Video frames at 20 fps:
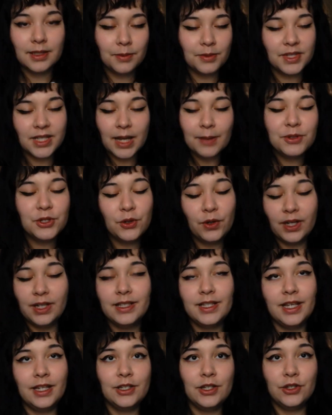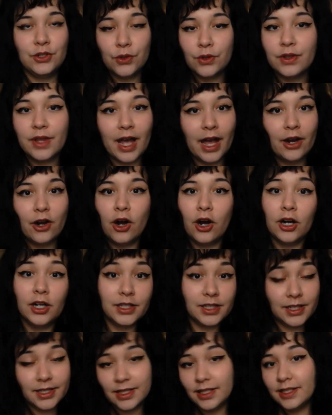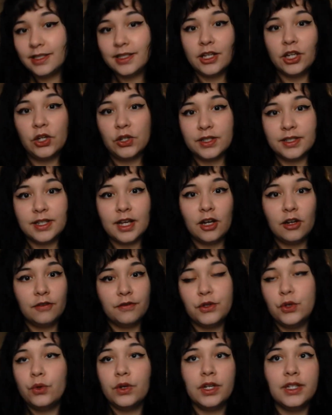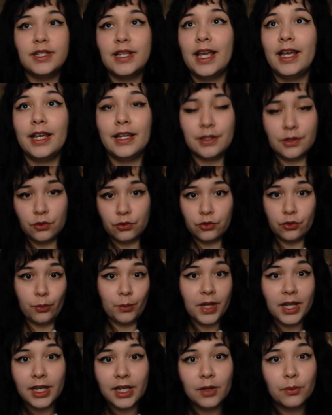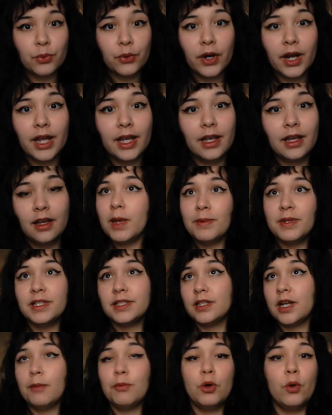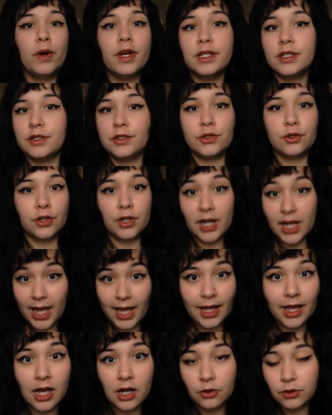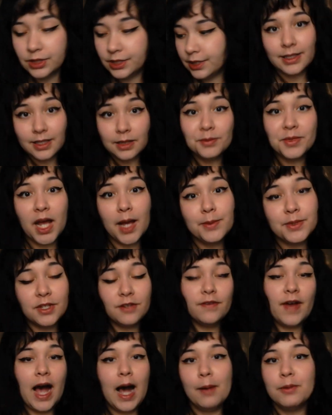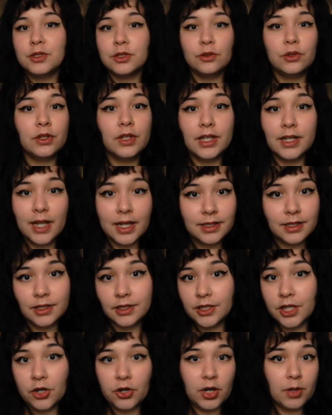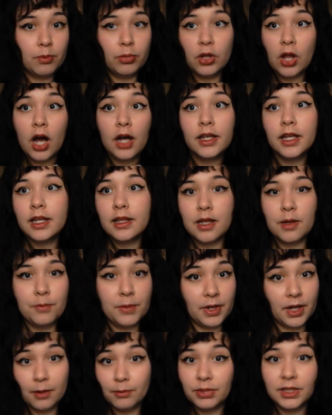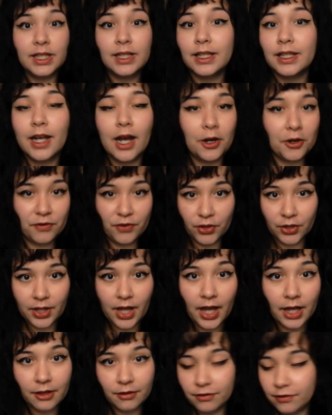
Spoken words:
Some steps you can take to do that are distancing yourself. You could take a social media break, maybe stop going to certain hangouts, and sometimes, if absolutely necessary, blocking them completely out of your life.